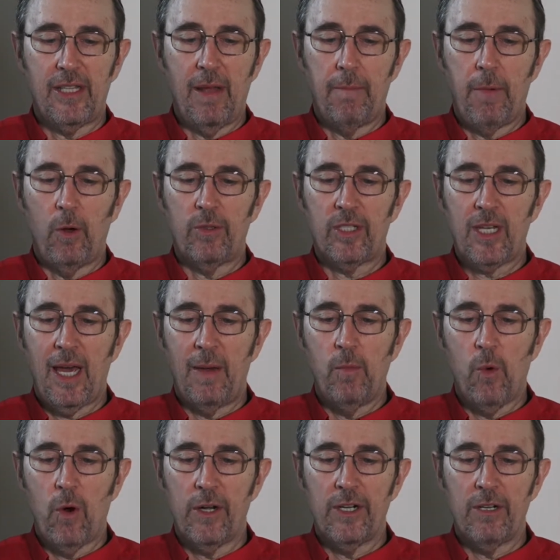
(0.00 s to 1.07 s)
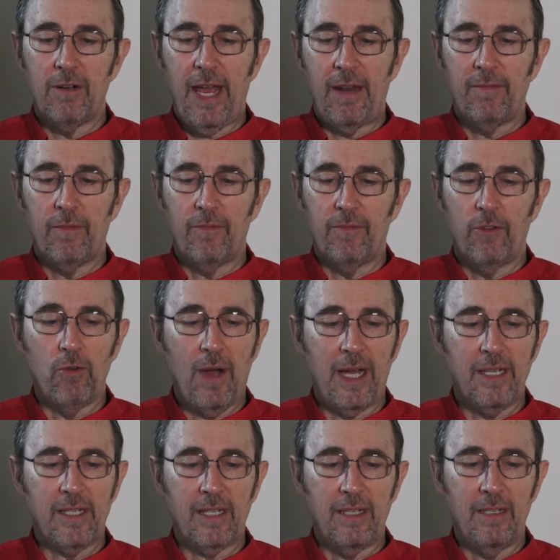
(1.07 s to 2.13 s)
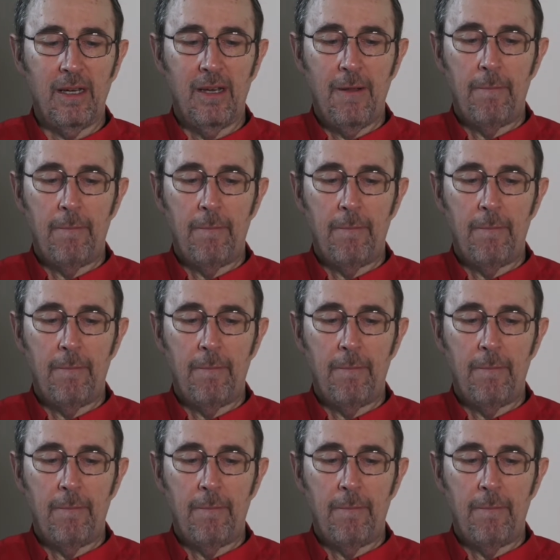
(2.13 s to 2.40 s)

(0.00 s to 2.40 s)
that both Time Warner and Verizon